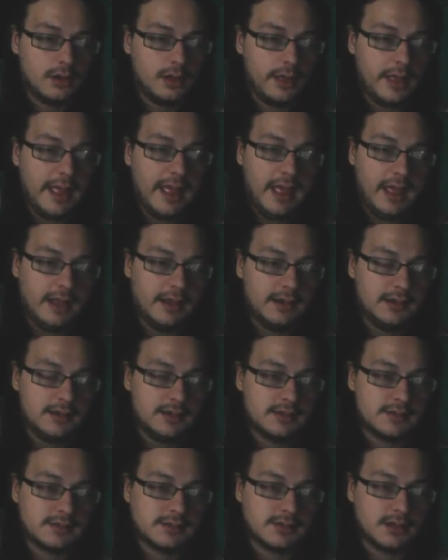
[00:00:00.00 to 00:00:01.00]

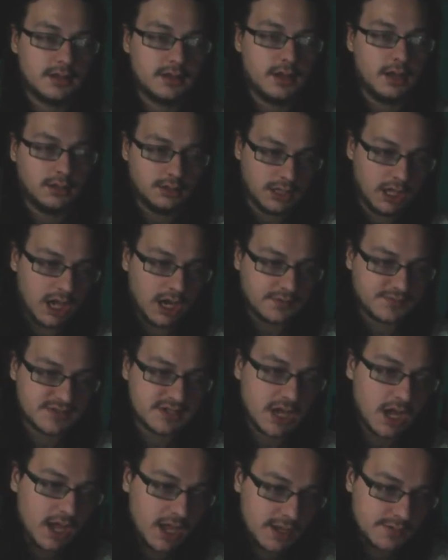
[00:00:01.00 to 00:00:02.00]
And a lot of
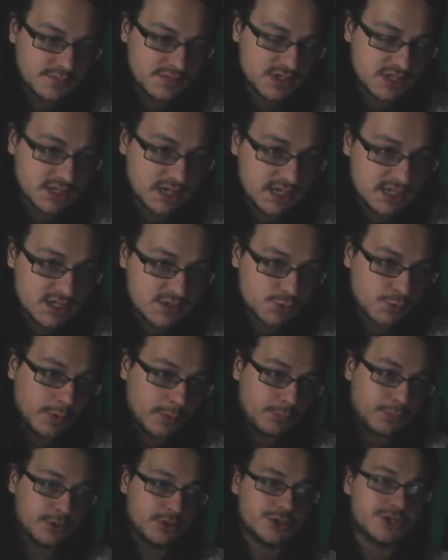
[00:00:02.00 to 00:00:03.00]
times it's
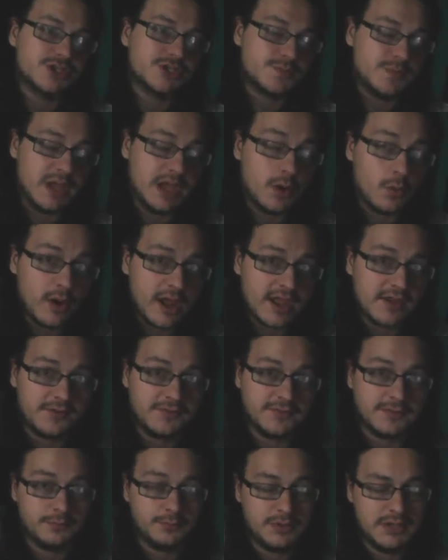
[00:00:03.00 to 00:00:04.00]
what pushes me away
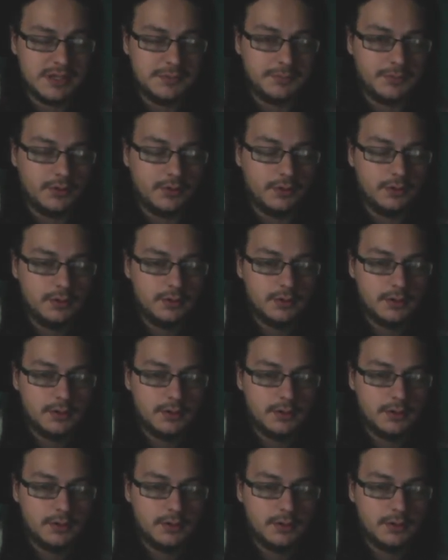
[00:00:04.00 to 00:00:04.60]
from people.